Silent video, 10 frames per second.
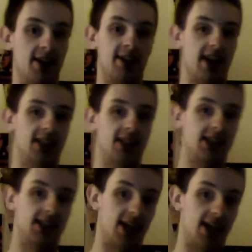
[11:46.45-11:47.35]
Dennis
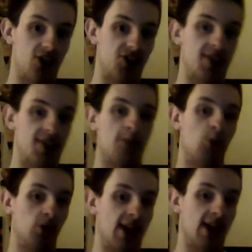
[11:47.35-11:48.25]
Kucinich is even
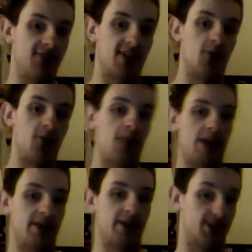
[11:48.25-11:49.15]
more left than Obama.